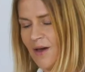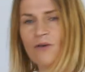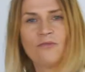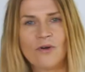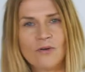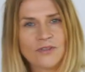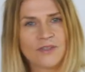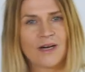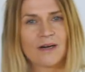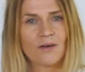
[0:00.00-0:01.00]
Of course,
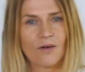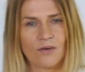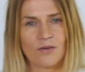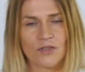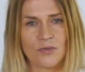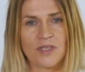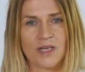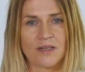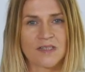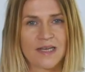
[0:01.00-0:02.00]
there are colors which
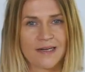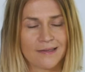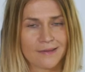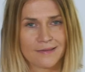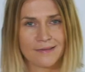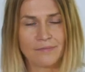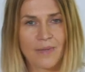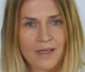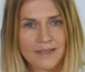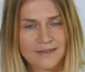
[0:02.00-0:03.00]
are selling the
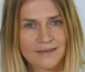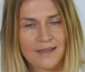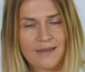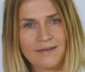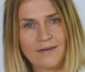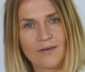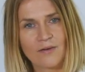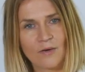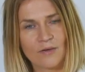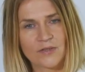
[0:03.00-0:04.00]
best, and there are
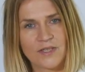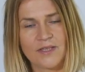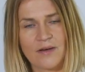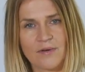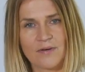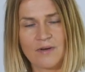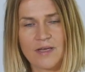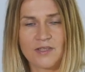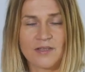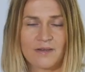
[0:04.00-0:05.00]
colors in our
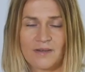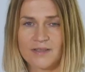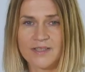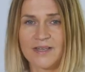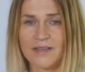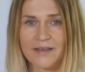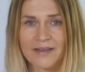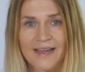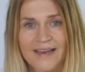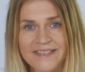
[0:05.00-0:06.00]
range that are selling
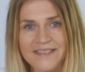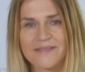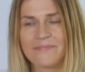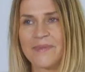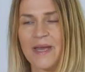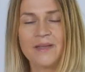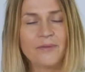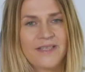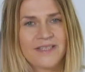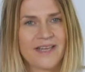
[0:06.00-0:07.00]
less. And
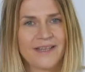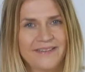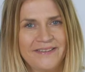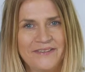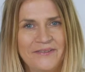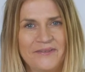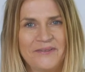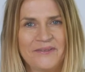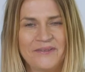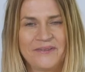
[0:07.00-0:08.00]
we decided
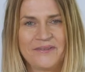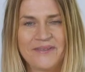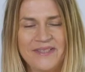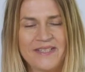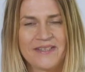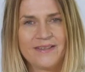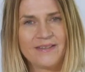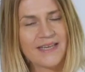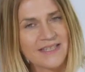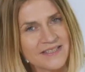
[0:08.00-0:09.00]
to this
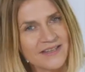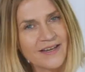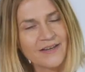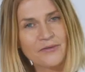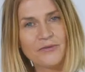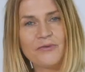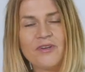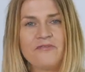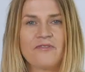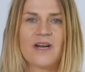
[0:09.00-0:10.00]
next year to
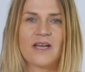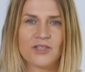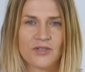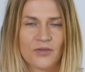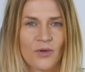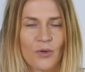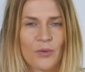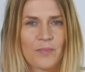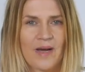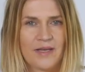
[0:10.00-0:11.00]
refresh the
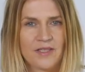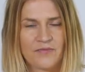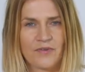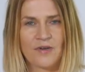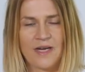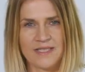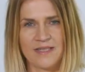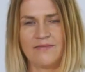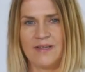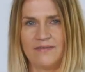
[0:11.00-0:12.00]
color palettes for
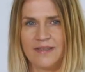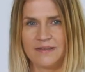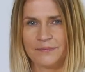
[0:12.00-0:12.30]
classic velvet.